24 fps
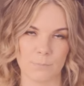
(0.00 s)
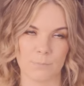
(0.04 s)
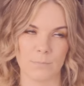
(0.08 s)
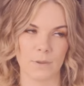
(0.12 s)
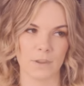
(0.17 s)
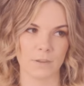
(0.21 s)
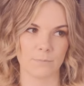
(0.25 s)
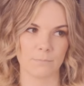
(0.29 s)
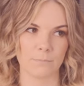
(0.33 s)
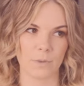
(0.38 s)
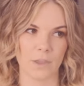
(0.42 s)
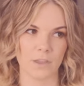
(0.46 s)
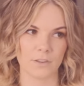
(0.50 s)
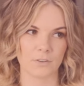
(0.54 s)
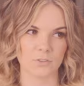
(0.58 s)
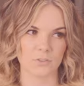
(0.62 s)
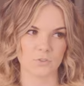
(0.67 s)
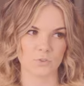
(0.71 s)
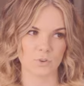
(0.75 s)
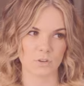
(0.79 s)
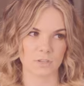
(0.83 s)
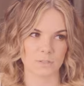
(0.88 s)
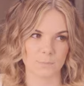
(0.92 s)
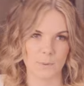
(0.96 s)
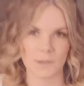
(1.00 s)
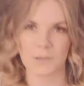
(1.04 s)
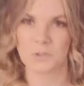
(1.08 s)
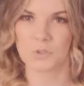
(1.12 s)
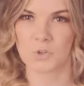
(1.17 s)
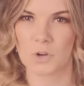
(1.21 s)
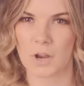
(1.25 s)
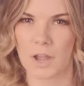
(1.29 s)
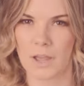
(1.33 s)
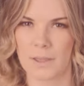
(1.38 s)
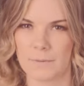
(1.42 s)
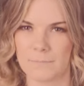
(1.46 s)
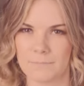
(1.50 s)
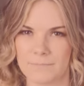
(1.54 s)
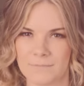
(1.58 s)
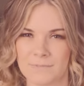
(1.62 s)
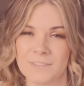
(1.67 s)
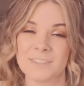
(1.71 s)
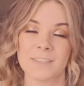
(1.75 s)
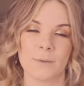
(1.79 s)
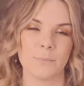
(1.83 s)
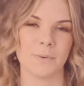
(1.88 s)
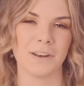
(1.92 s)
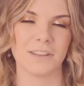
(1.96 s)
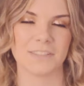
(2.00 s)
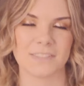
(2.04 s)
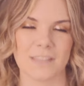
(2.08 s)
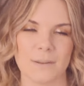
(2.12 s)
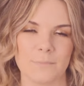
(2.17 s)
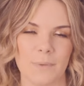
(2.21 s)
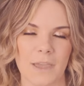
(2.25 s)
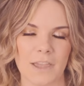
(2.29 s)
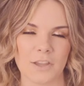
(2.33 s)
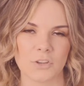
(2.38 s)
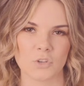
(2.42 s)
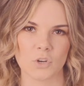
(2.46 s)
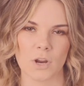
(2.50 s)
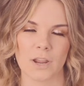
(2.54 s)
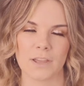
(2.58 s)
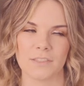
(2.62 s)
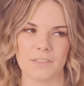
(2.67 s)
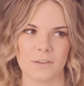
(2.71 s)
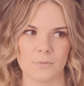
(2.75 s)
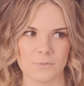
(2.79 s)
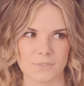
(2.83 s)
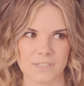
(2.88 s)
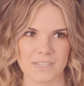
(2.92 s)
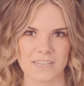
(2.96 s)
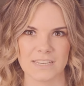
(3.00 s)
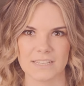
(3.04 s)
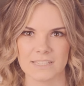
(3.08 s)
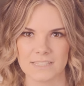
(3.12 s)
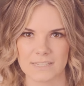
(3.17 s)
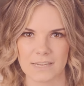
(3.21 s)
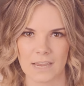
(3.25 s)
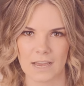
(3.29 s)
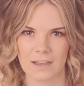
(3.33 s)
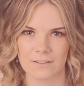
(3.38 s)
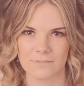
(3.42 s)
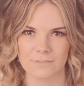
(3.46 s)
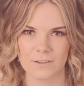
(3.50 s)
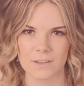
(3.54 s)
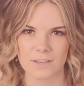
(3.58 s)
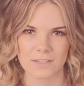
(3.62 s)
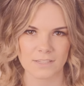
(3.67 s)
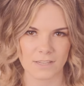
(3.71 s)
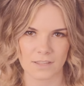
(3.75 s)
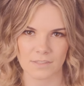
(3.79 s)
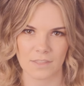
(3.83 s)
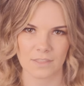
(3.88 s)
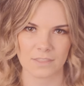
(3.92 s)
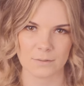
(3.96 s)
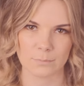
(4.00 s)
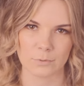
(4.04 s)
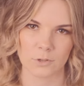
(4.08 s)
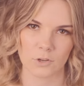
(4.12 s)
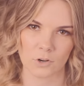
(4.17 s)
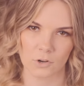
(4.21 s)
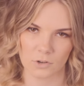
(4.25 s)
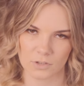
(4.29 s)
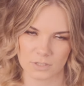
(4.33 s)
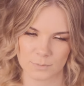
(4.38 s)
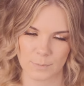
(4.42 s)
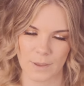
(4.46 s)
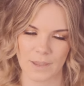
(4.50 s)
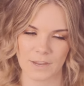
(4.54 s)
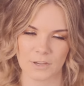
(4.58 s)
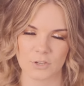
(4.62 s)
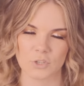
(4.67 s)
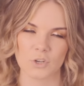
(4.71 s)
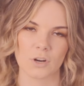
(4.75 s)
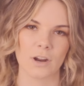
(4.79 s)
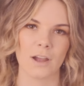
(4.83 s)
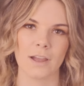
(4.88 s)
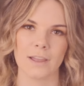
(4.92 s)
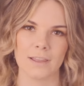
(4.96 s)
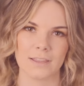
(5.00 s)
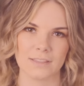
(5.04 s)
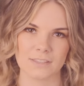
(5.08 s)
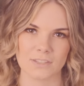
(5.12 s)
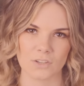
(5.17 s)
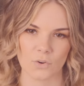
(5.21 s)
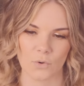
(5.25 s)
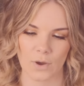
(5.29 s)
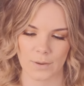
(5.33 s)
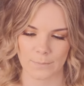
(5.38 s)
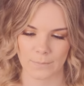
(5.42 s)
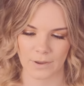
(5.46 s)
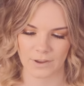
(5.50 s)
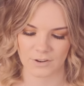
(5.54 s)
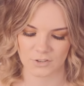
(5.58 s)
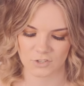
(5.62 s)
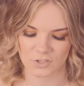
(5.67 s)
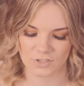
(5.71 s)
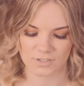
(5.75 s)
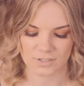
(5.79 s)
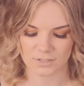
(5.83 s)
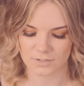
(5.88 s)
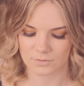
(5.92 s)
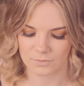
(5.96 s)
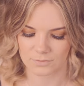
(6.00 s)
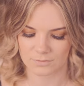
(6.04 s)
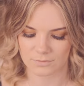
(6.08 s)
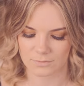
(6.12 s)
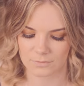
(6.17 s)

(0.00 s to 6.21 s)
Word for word: Pegatri. Somebody said Pegatri, I think it was TCF, said that the plural is Pegatri, and so I might just